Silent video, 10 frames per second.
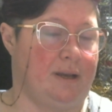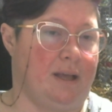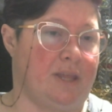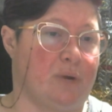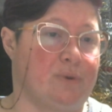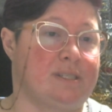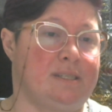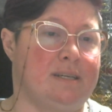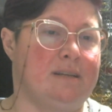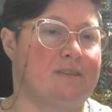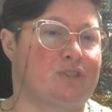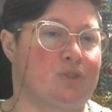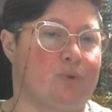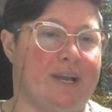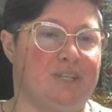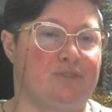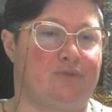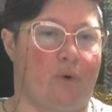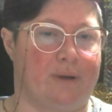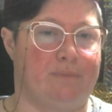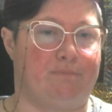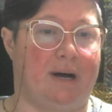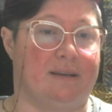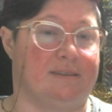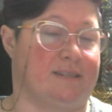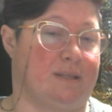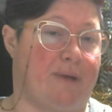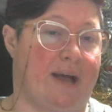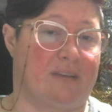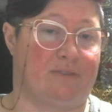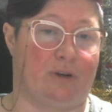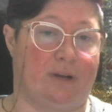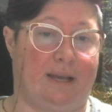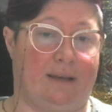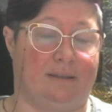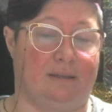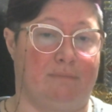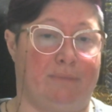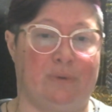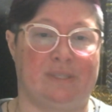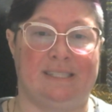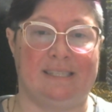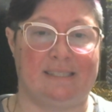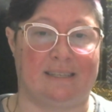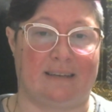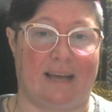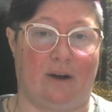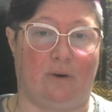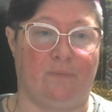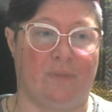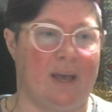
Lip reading: There was still a strange foreign buzz in the back of her head, but it was distant now,